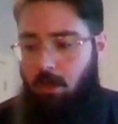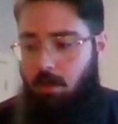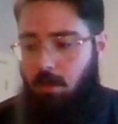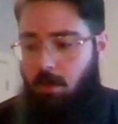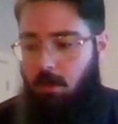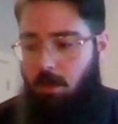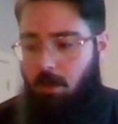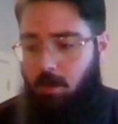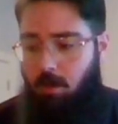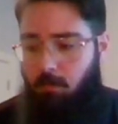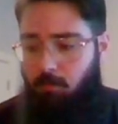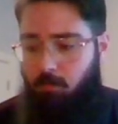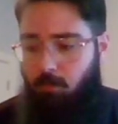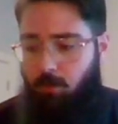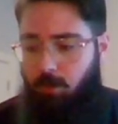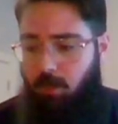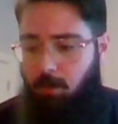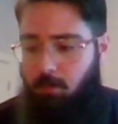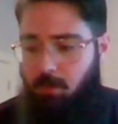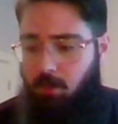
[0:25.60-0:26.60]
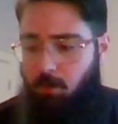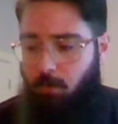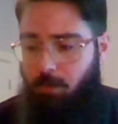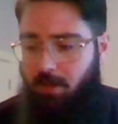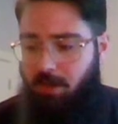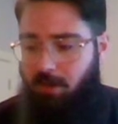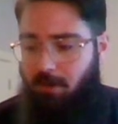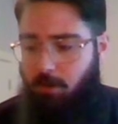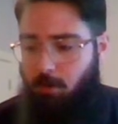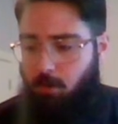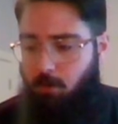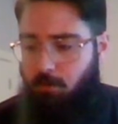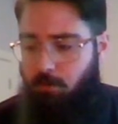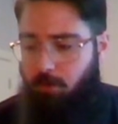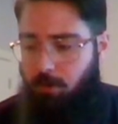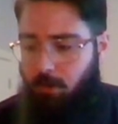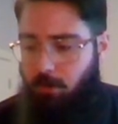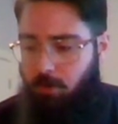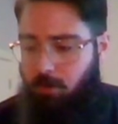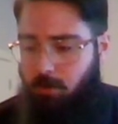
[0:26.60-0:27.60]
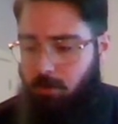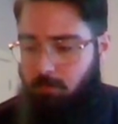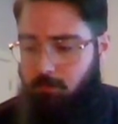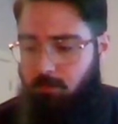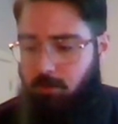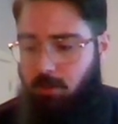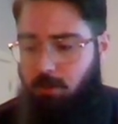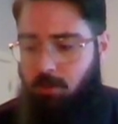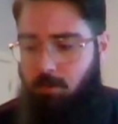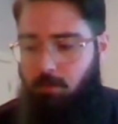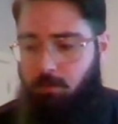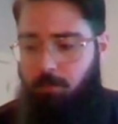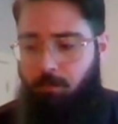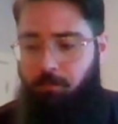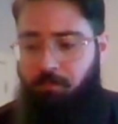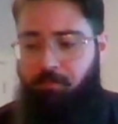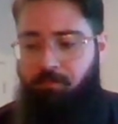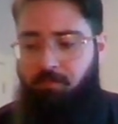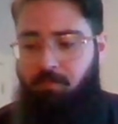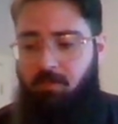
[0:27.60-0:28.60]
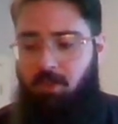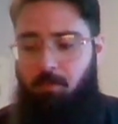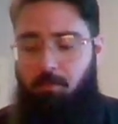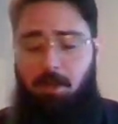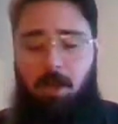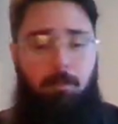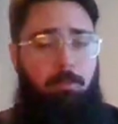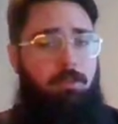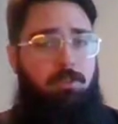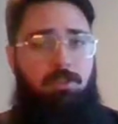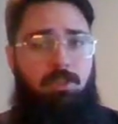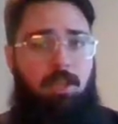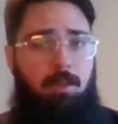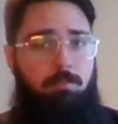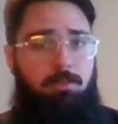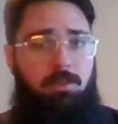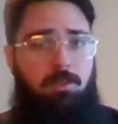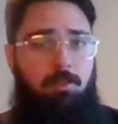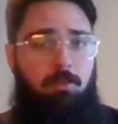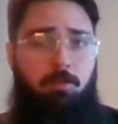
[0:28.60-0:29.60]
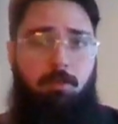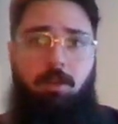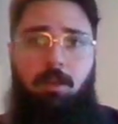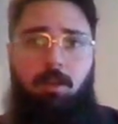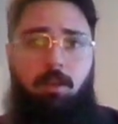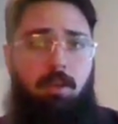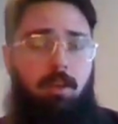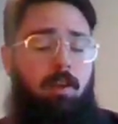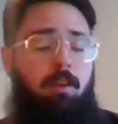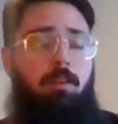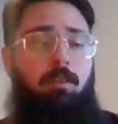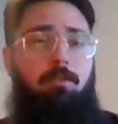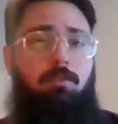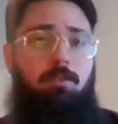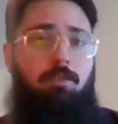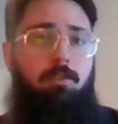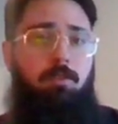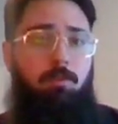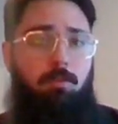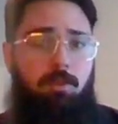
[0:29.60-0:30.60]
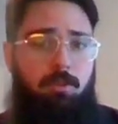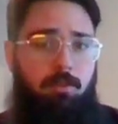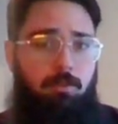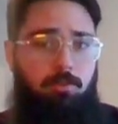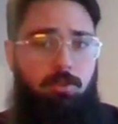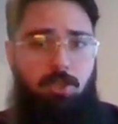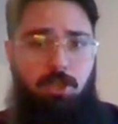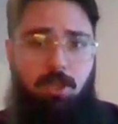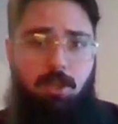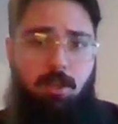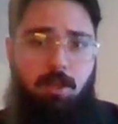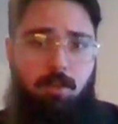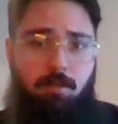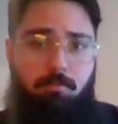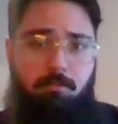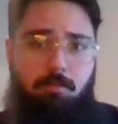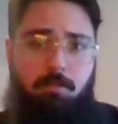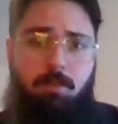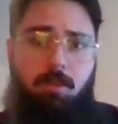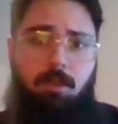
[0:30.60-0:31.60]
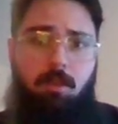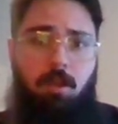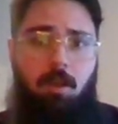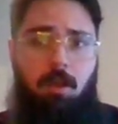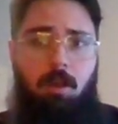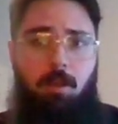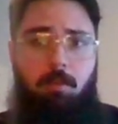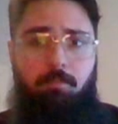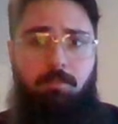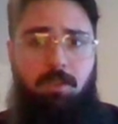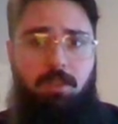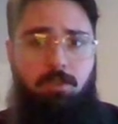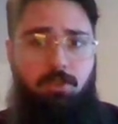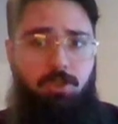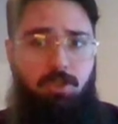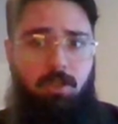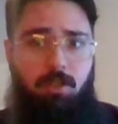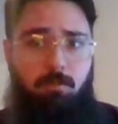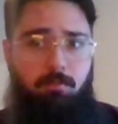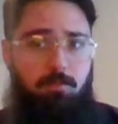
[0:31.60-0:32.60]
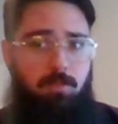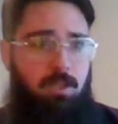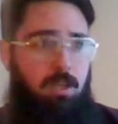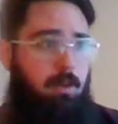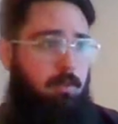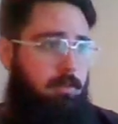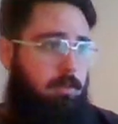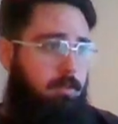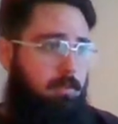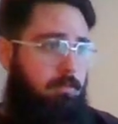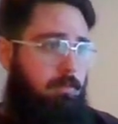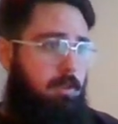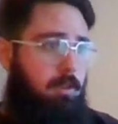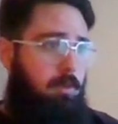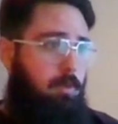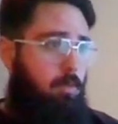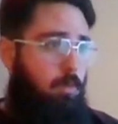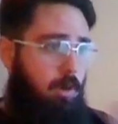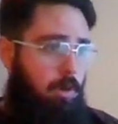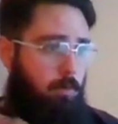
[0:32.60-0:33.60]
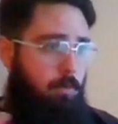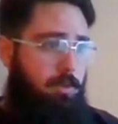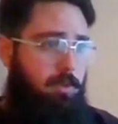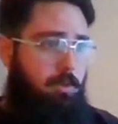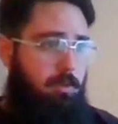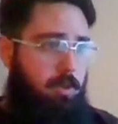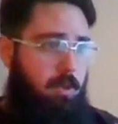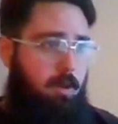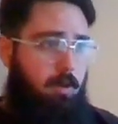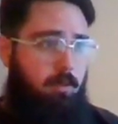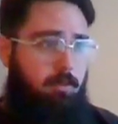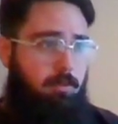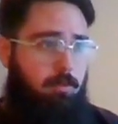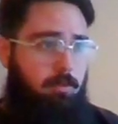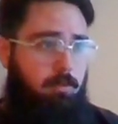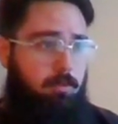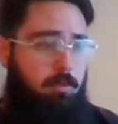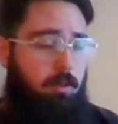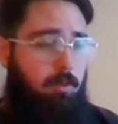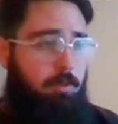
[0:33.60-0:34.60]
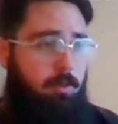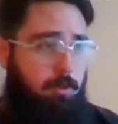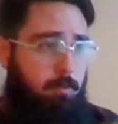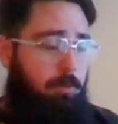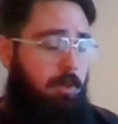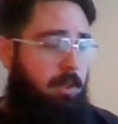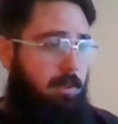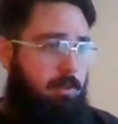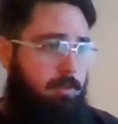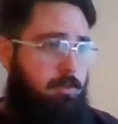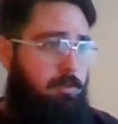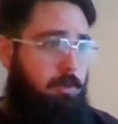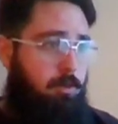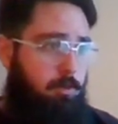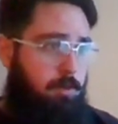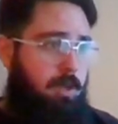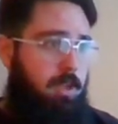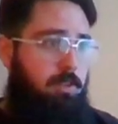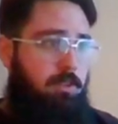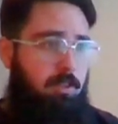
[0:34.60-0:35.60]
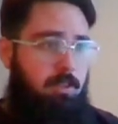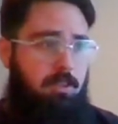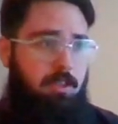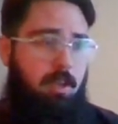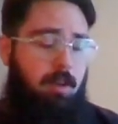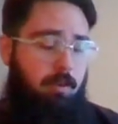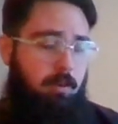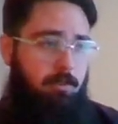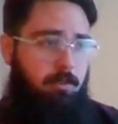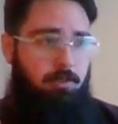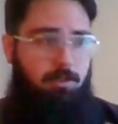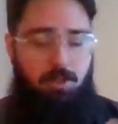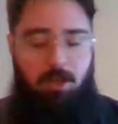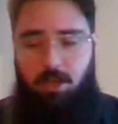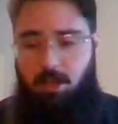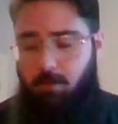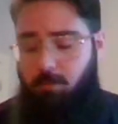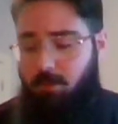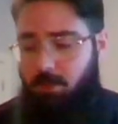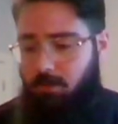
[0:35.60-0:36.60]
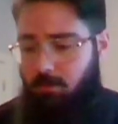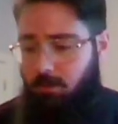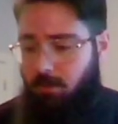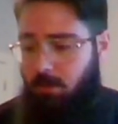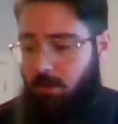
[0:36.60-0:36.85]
We're going to be going over, the proper steps to create a character with your GM, and GMs how to, work with your character or your players to create these characters in anima.